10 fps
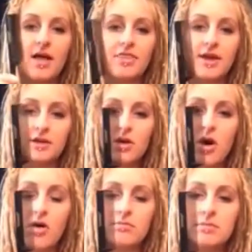a thin
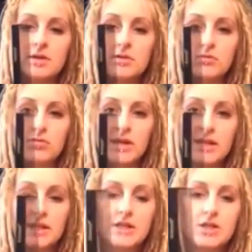comb,
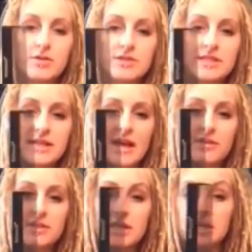really close
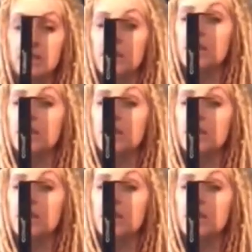together teeth,